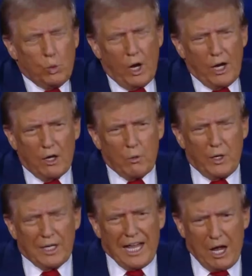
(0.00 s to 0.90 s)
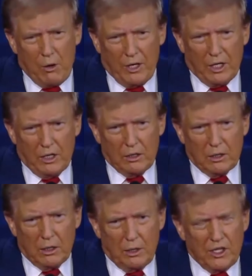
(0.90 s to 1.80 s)
Why are we allowing
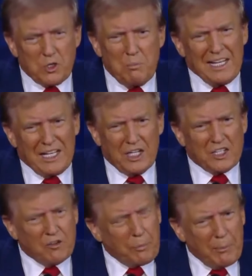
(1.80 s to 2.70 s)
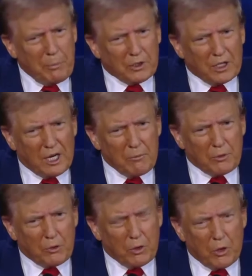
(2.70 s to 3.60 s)
these millions of people to come
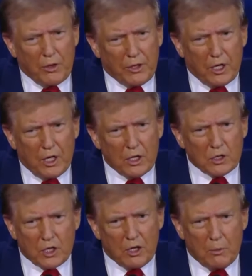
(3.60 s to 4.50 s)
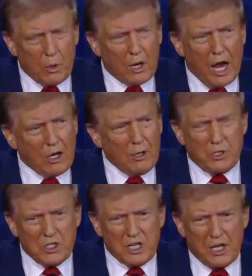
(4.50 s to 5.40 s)
through on the southern border. How come
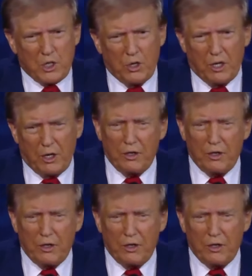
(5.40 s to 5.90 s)
she's not doing